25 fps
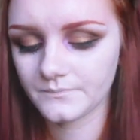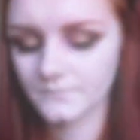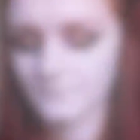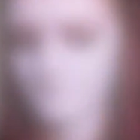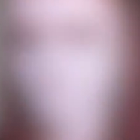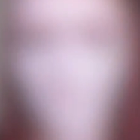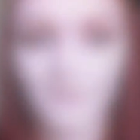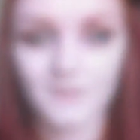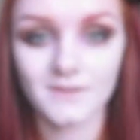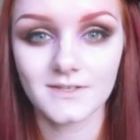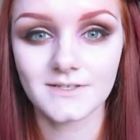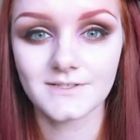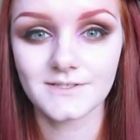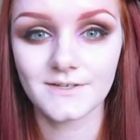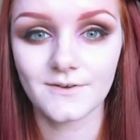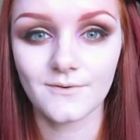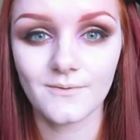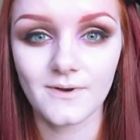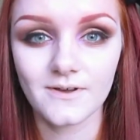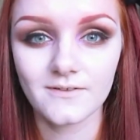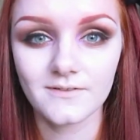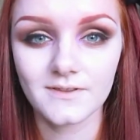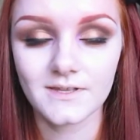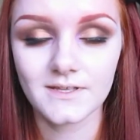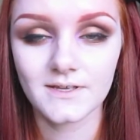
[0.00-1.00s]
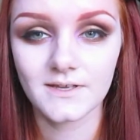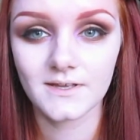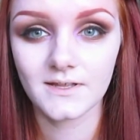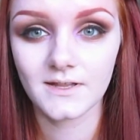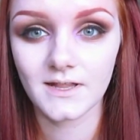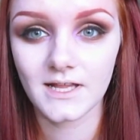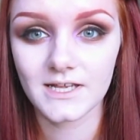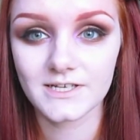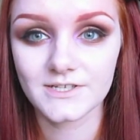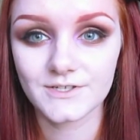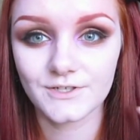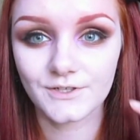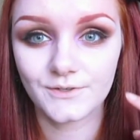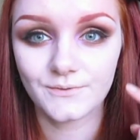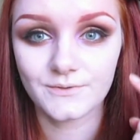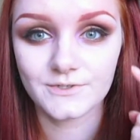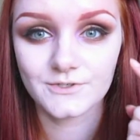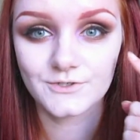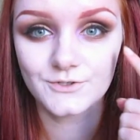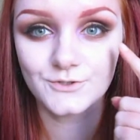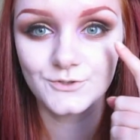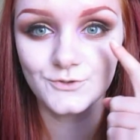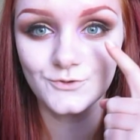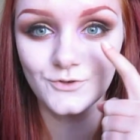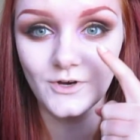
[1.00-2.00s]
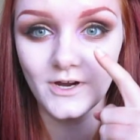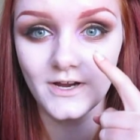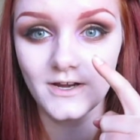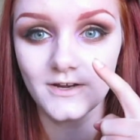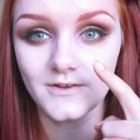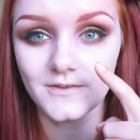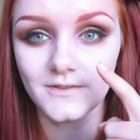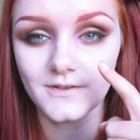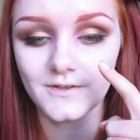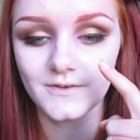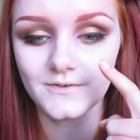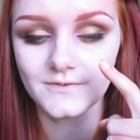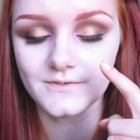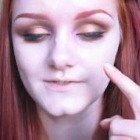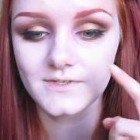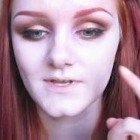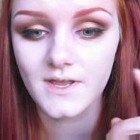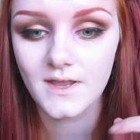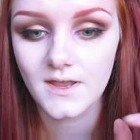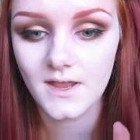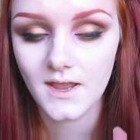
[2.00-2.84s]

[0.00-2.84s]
Okay then, so while the lash glue is just drying on those,